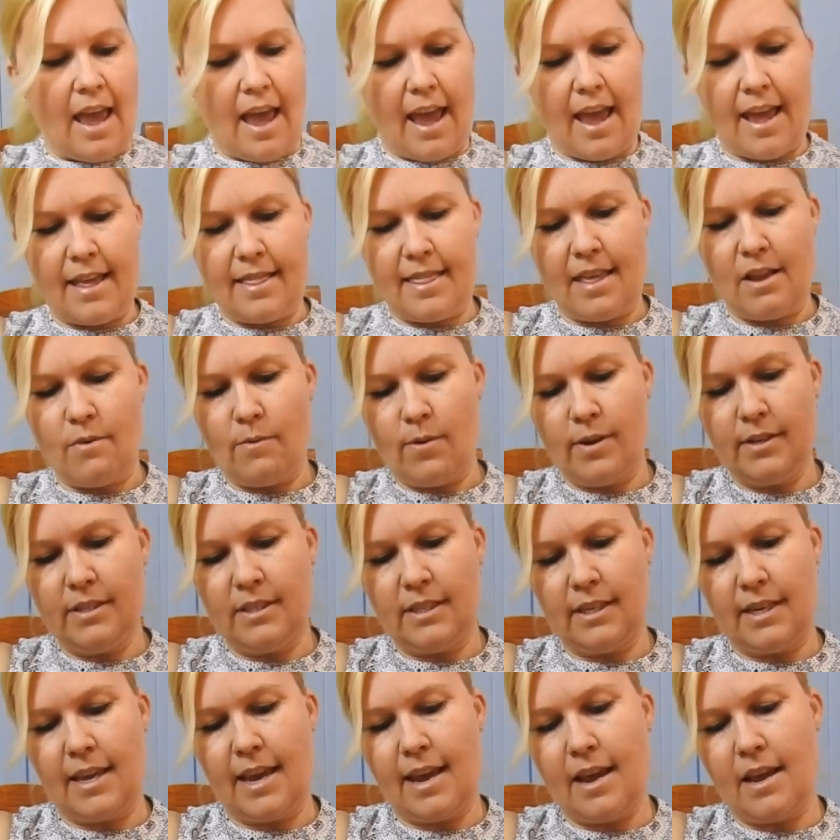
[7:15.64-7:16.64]
And then
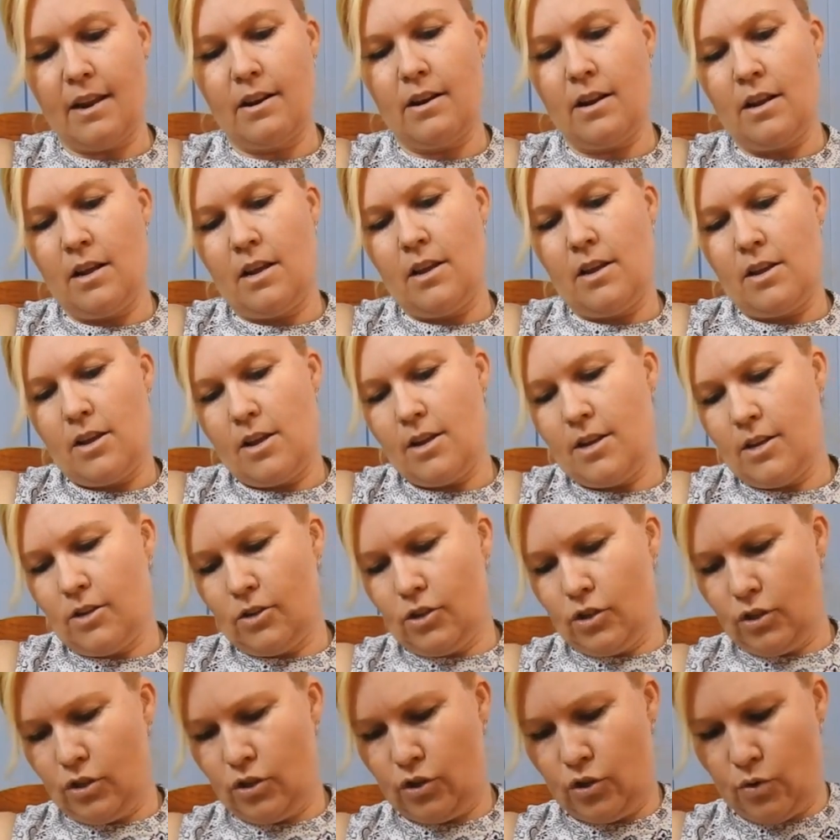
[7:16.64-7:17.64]
once again, you can
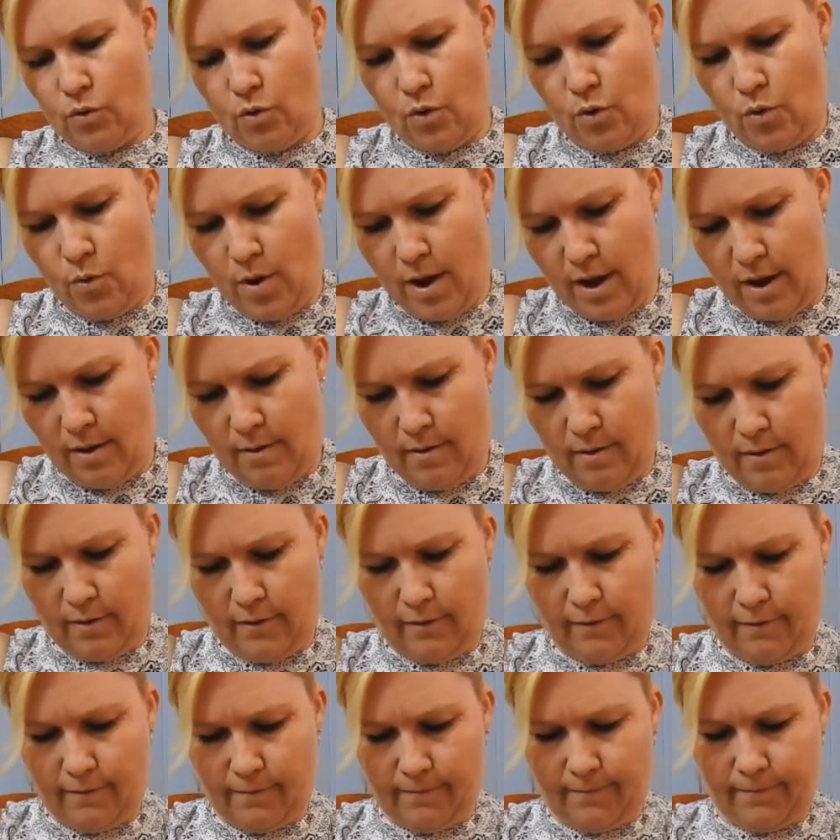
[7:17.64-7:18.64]
just do a quick
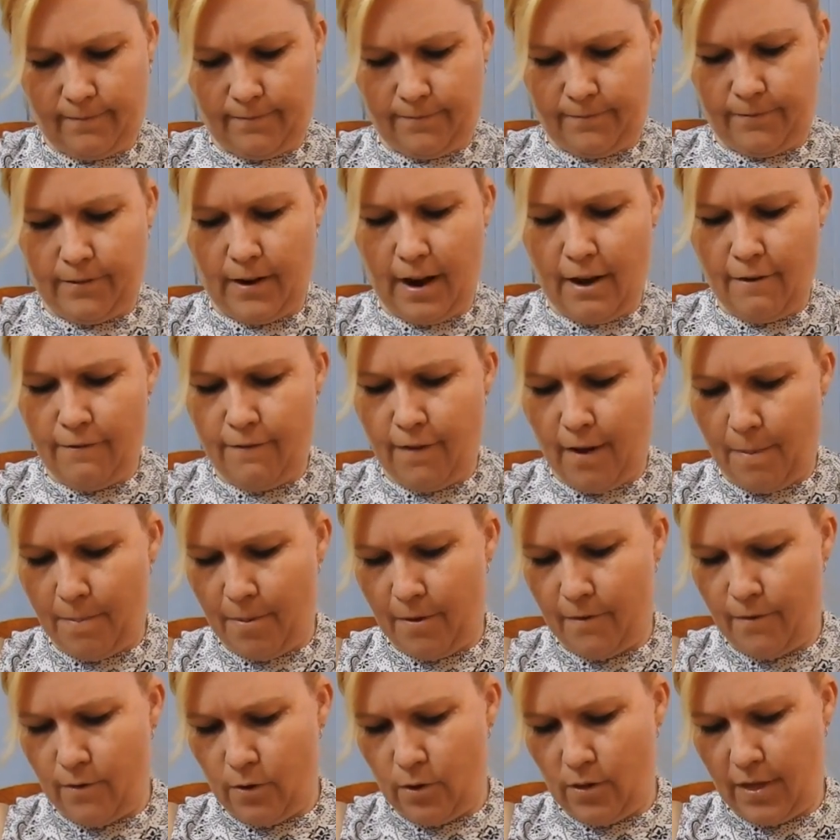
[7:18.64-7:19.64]
fluff up
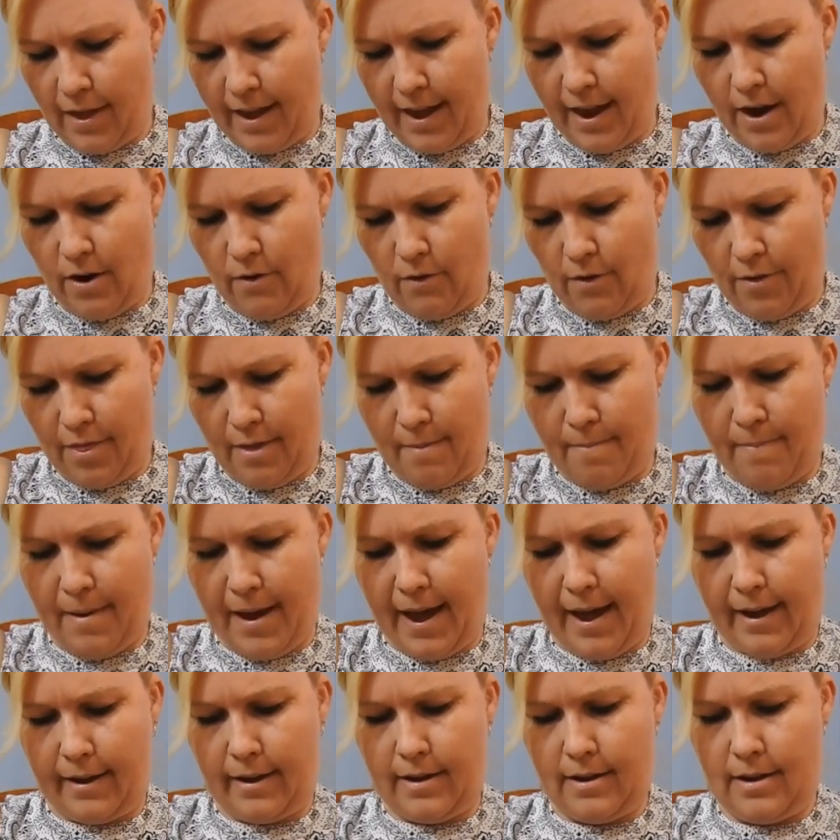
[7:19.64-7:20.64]
of all the hair on the
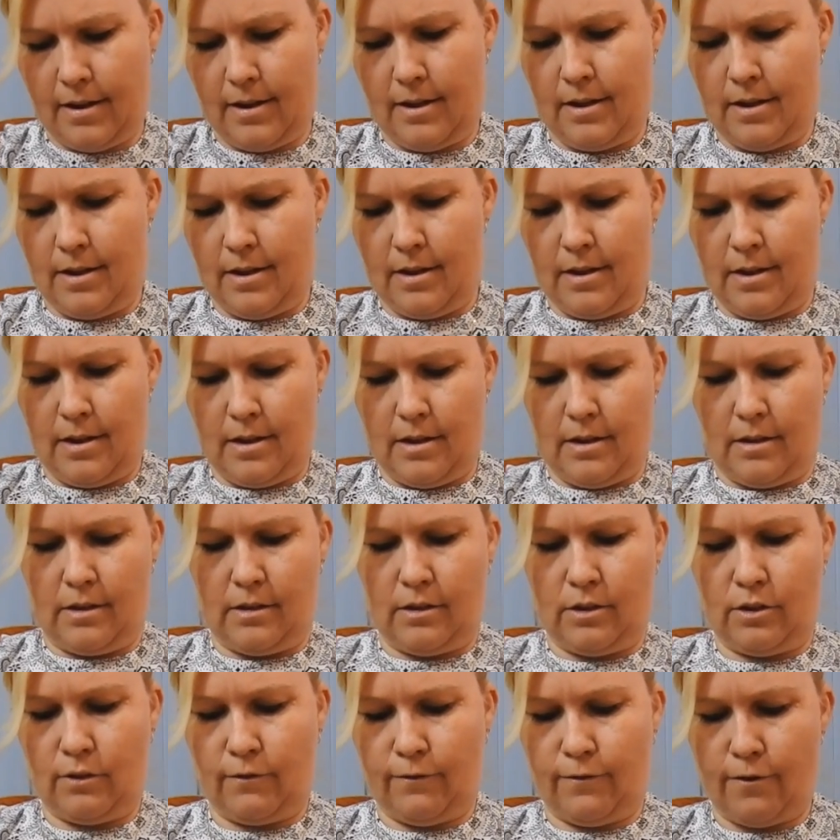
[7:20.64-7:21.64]
back
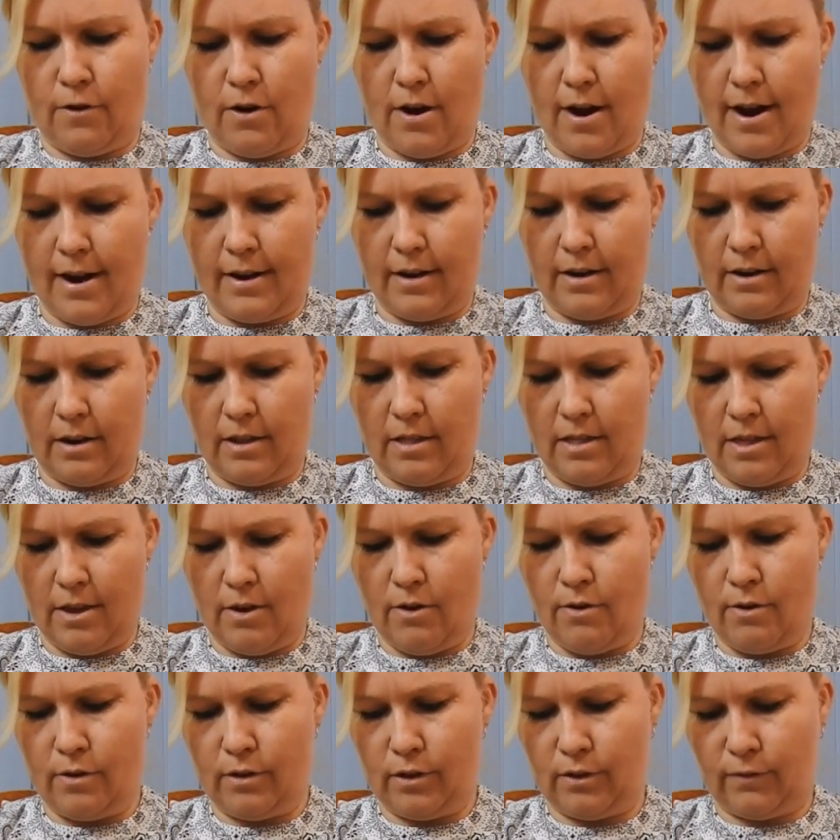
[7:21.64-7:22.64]
to find
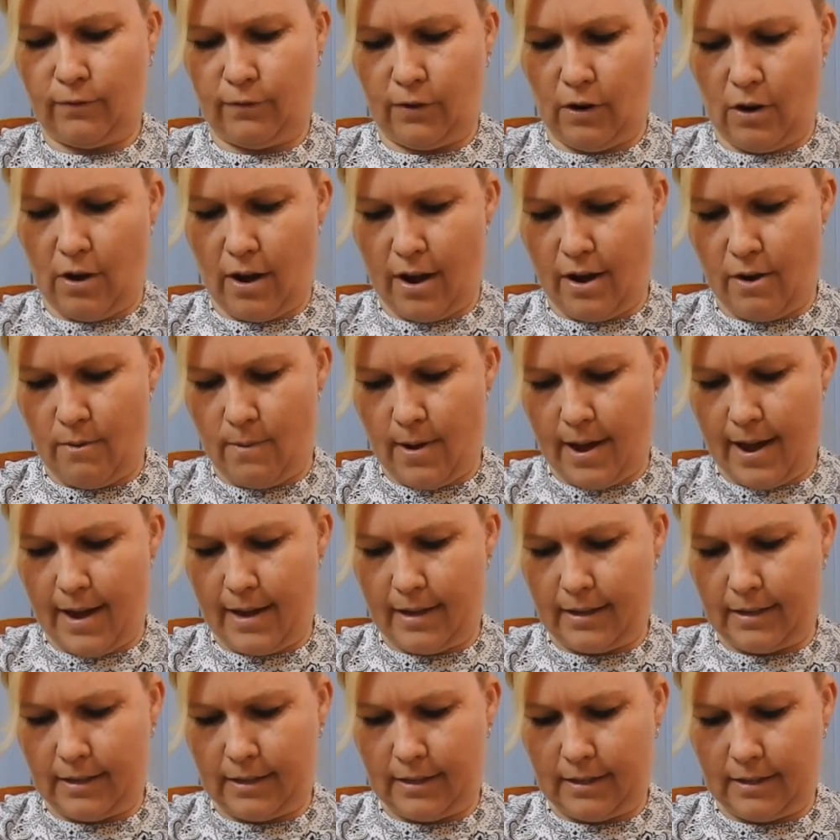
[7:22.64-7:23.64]
those
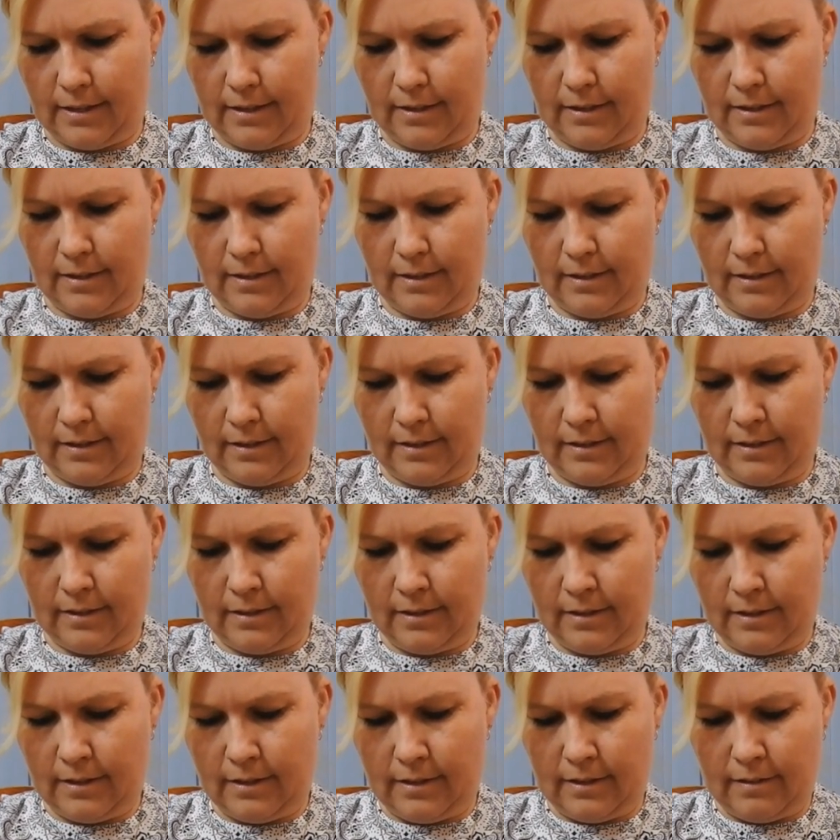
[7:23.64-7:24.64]
flyaways.
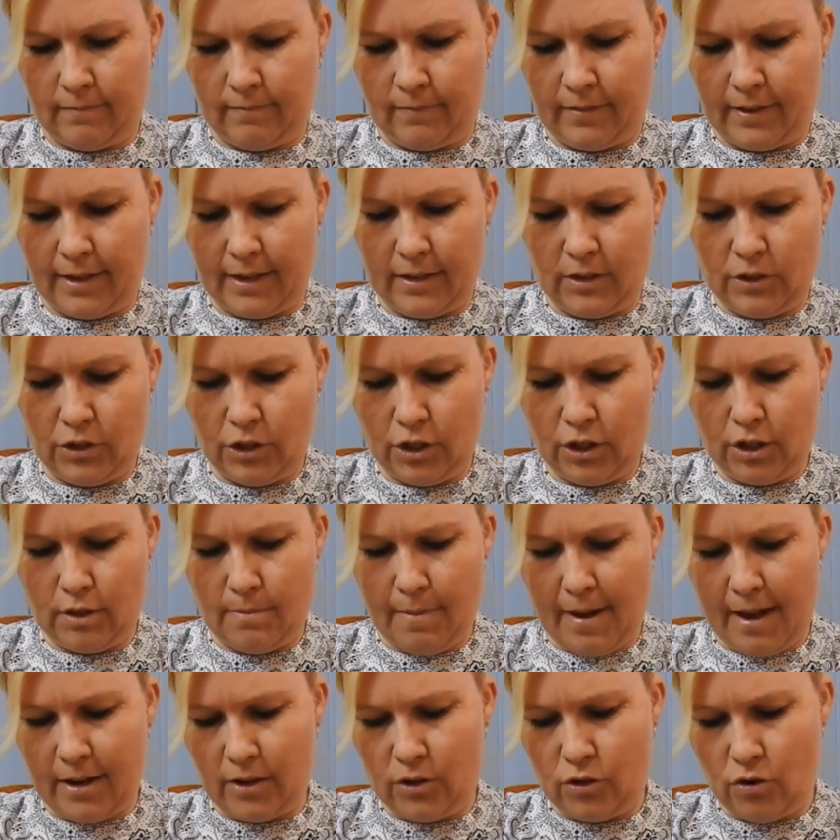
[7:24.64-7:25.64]
It's just
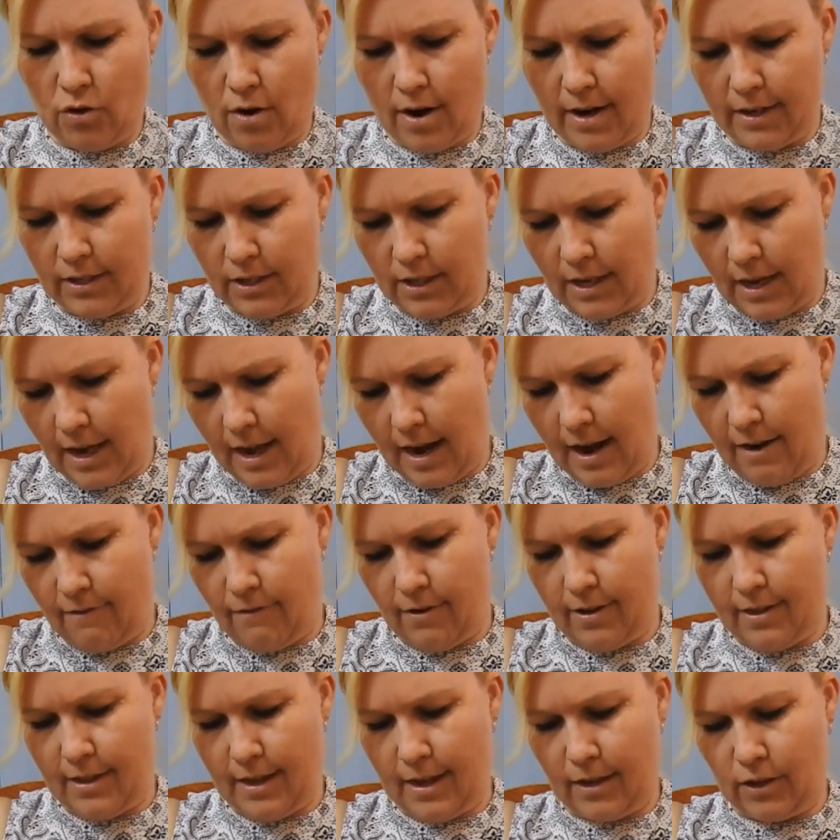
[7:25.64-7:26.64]
about trying to get
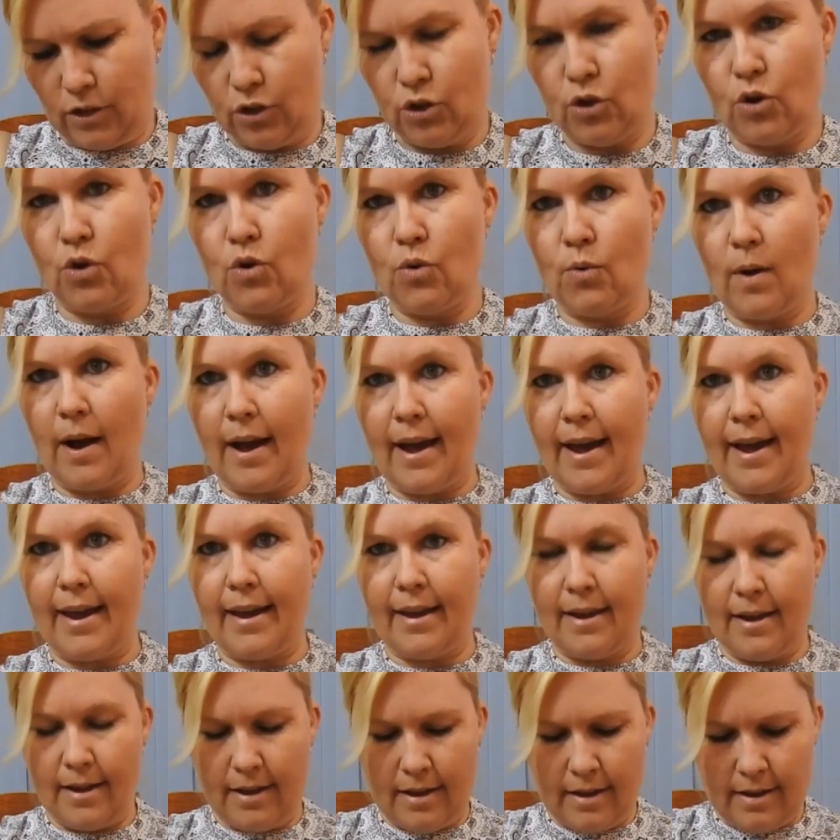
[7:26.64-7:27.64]
everything to
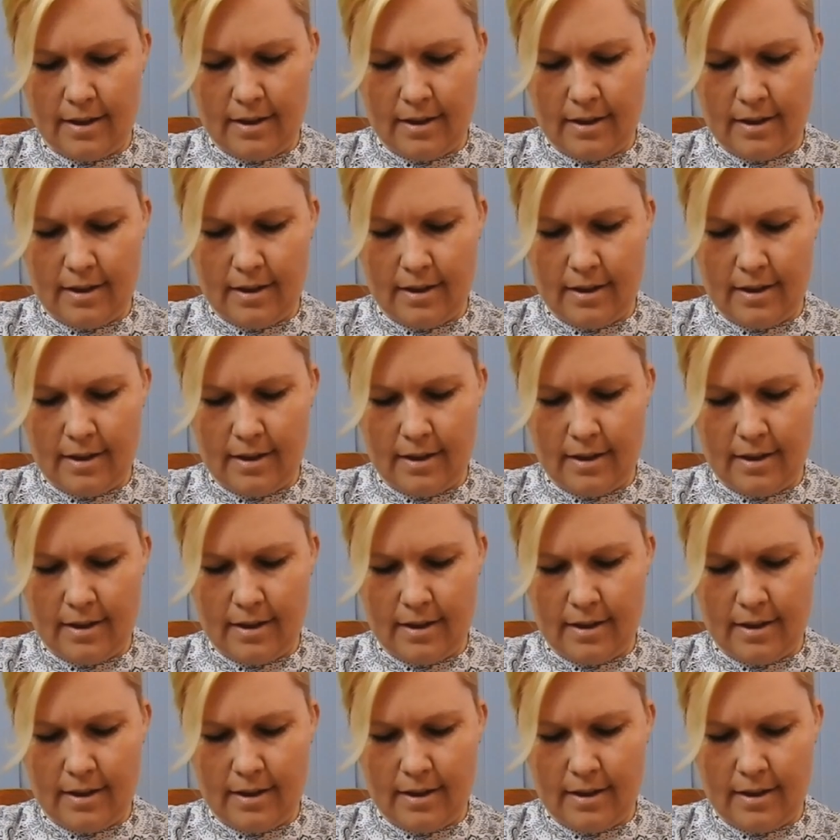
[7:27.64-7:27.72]
a